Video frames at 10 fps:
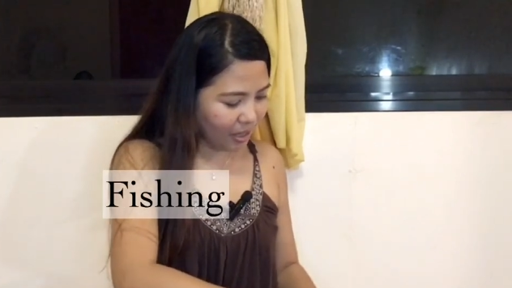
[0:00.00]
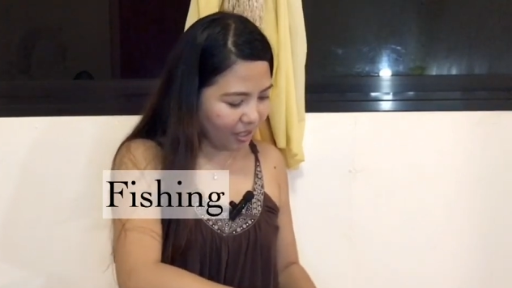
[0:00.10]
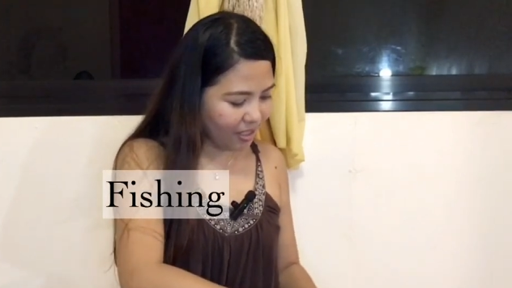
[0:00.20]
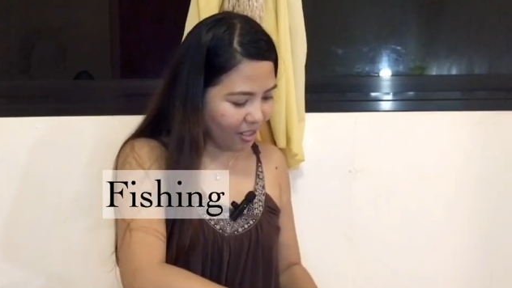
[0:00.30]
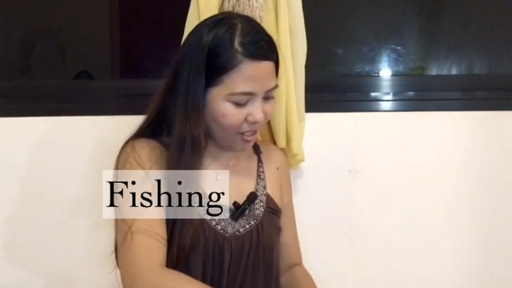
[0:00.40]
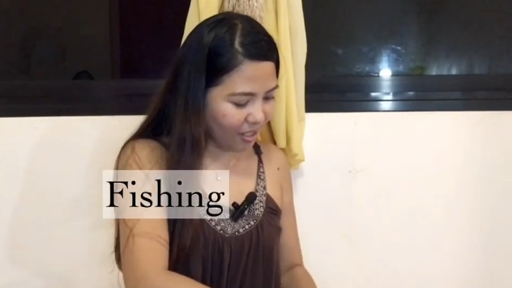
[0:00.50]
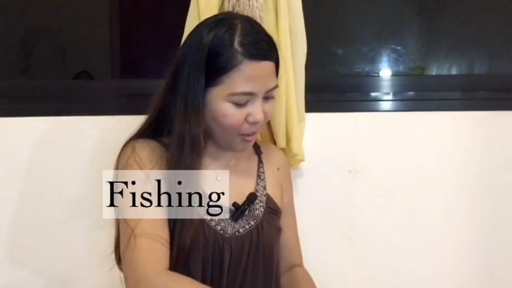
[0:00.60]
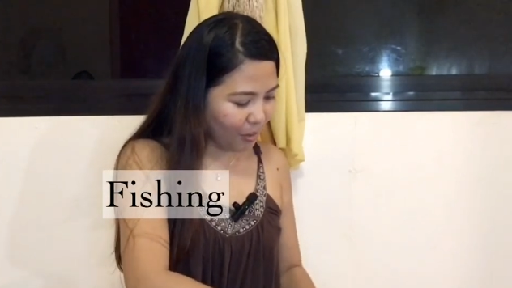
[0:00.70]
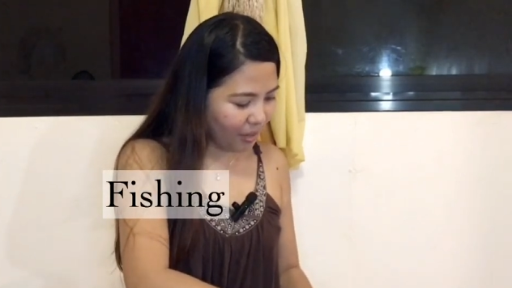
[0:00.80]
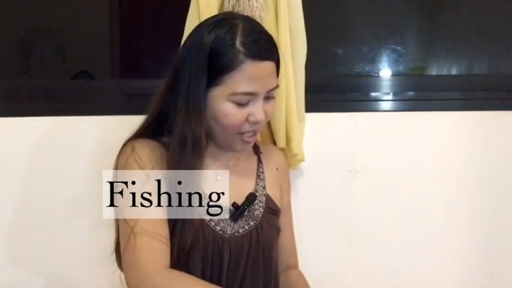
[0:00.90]
because
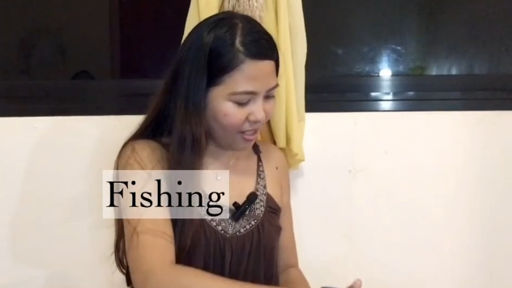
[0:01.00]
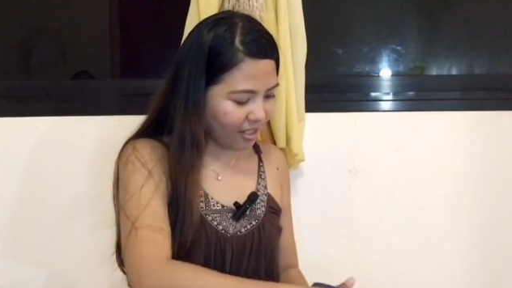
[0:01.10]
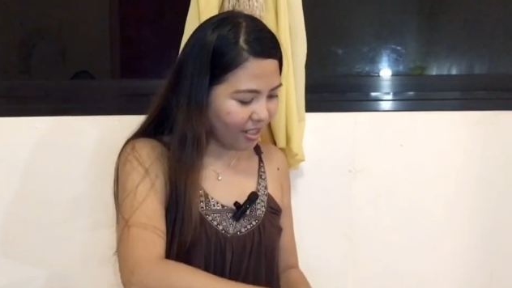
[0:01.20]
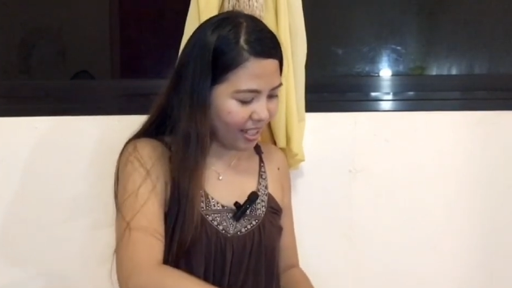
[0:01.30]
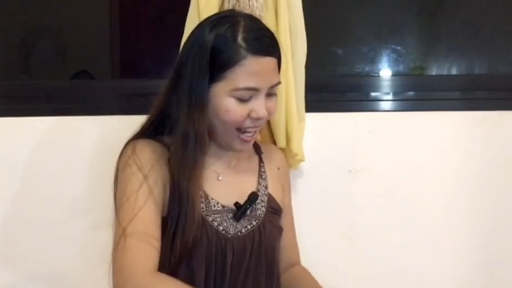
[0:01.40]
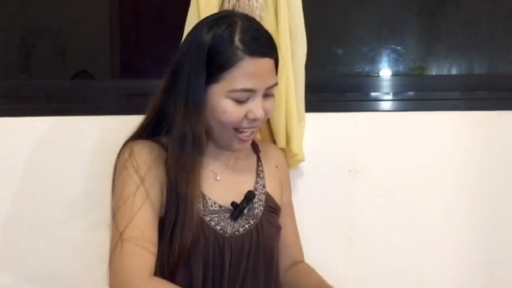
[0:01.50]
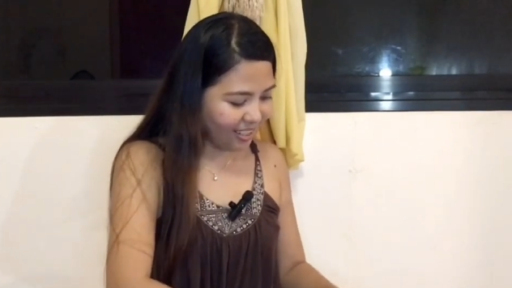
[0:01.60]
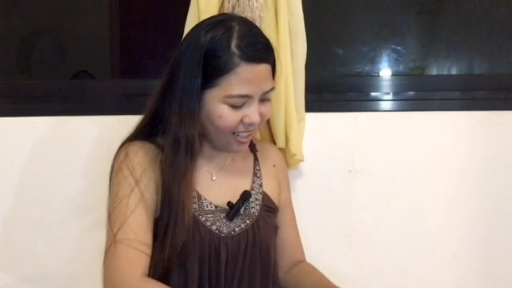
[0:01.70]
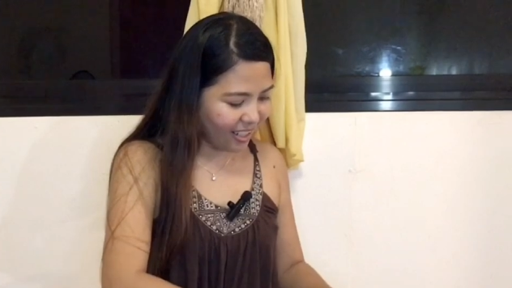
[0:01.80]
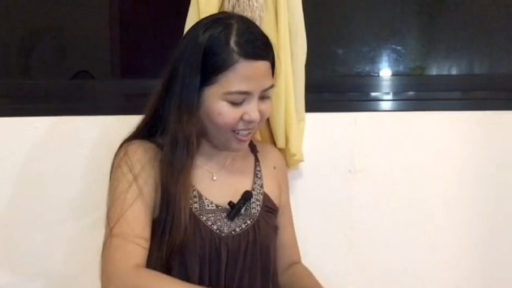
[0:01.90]
it's just
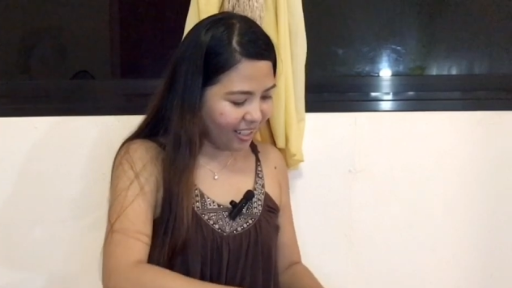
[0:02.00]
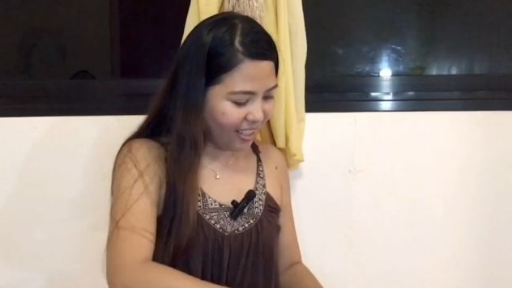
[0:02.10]
handy.